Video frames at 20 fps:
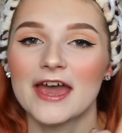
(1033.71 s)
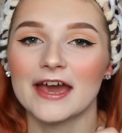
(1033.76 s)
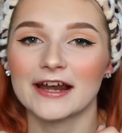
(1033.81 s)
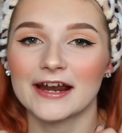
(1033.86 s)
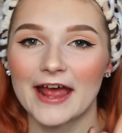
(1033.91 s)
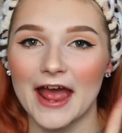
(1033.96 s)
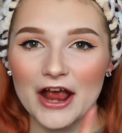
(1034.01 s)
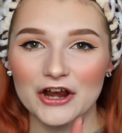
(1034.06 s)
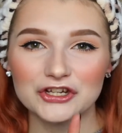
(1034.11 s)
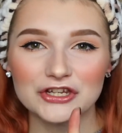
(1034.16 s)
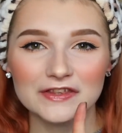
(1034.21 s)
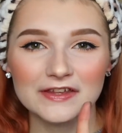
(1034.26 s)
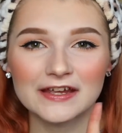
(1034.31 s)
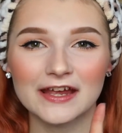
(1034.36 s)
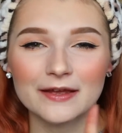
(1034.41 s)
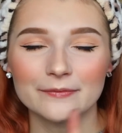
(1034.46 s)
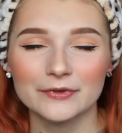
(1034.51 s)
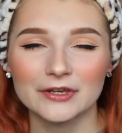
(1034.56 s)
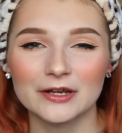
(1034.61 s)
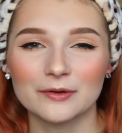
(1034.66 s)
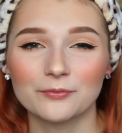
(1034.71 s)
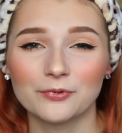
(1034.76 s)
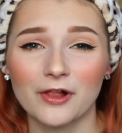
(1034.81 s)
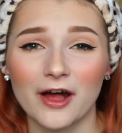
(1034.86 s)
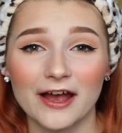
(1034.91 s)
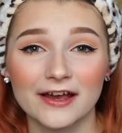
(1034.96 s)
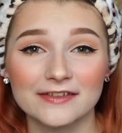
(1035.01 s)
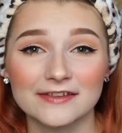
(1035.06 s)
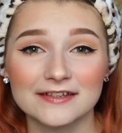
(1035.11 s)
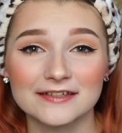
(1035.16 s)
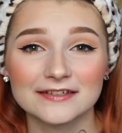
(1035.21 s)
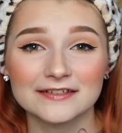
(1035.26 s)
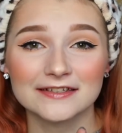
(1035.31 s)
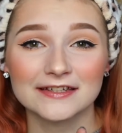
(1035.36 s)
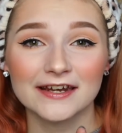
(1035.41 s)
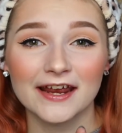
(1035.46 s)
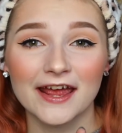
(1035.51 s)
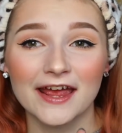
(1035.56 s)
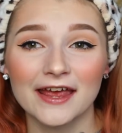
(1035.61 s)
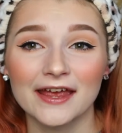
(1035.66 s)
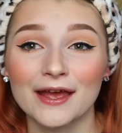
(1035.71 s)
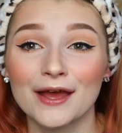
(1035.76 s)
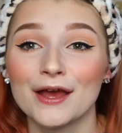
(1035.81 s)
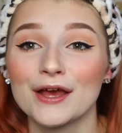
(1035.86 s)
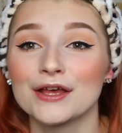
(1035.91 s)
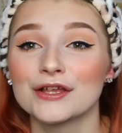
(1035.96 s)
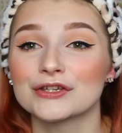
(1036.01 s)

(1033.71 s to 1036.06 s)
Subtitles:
And I actually think I'm gonna apply these today